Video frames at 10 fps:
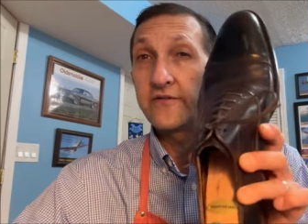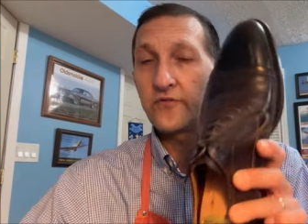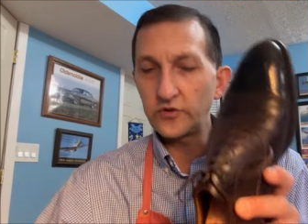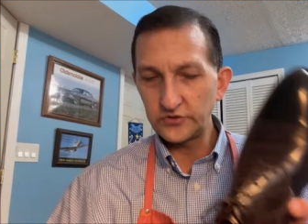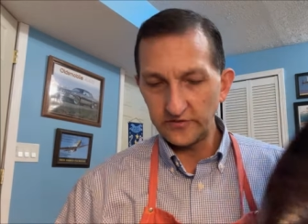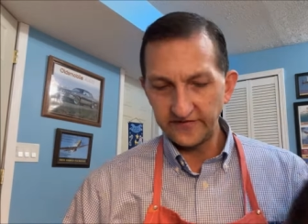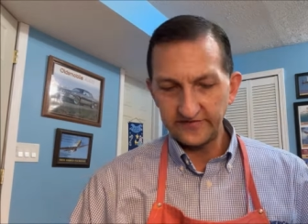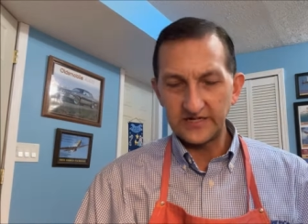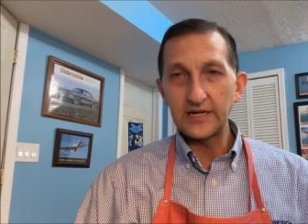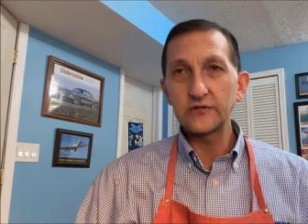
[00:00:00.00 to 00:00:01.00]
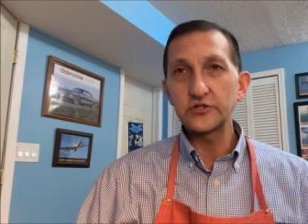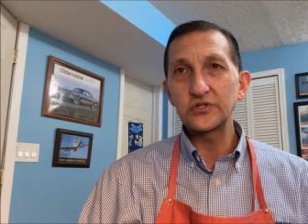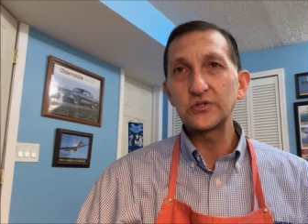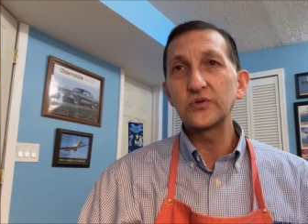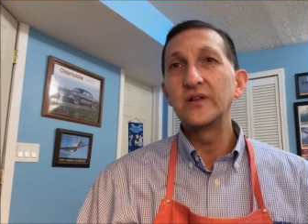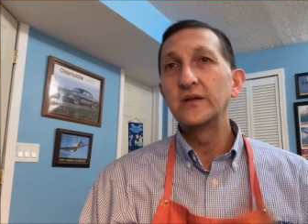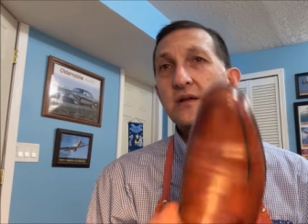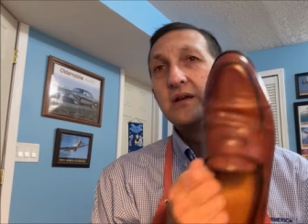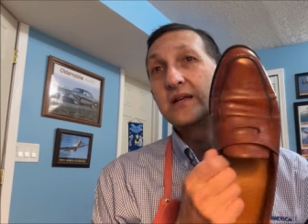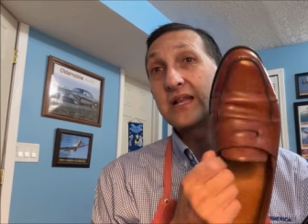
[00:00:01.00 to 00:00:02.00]
$450 shoe,
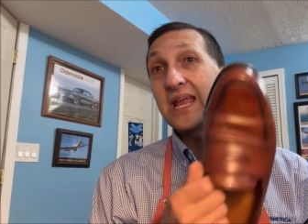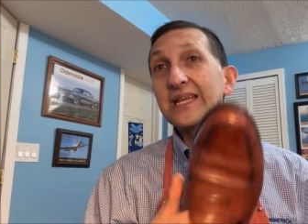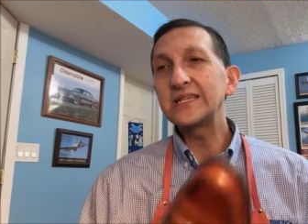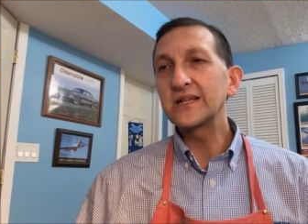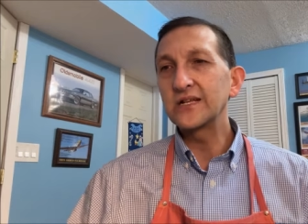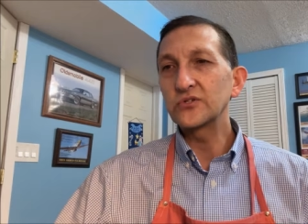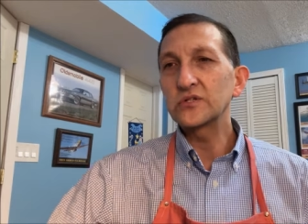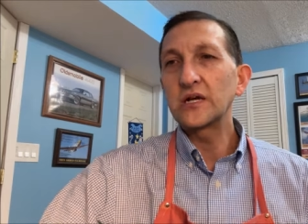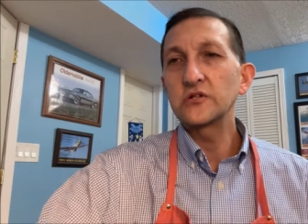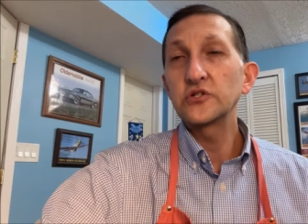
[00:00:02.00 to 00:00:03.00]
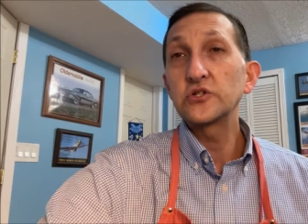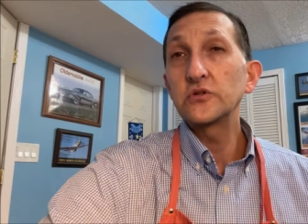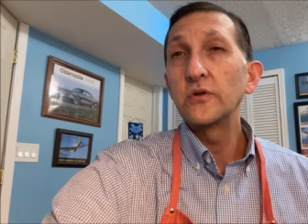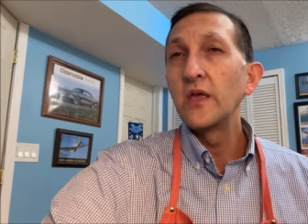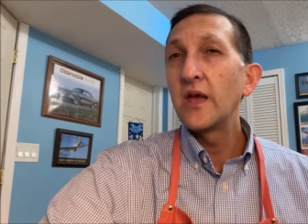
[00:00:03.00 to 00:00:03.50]
an $1,800 shoe.